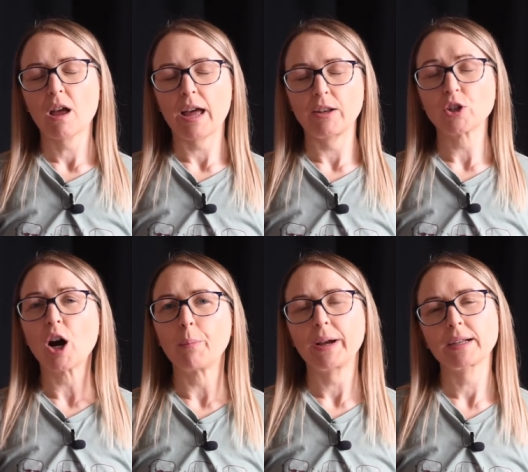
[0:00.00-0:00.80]
and
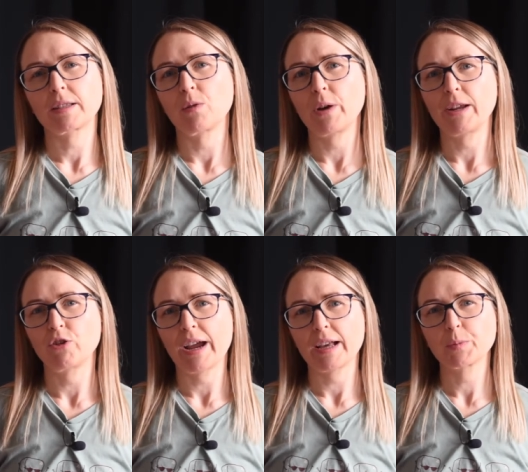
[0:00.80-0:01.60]
topics that we address.